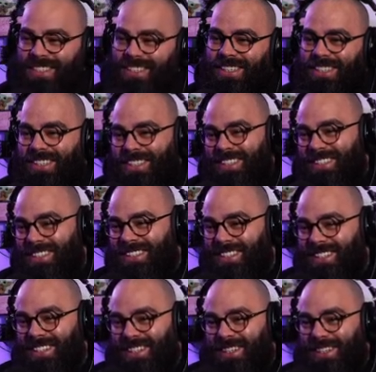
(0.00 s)

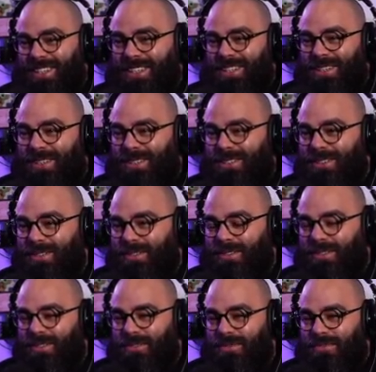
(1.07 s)

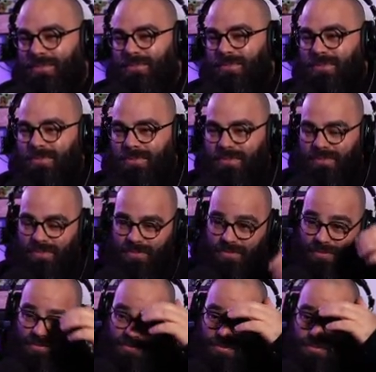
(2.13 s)

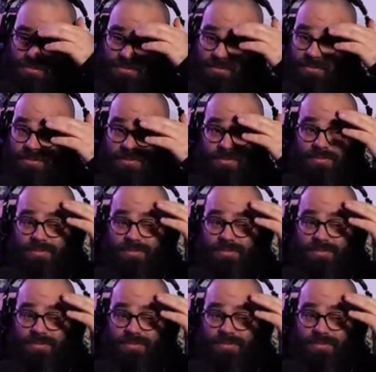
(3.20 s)
[no speech]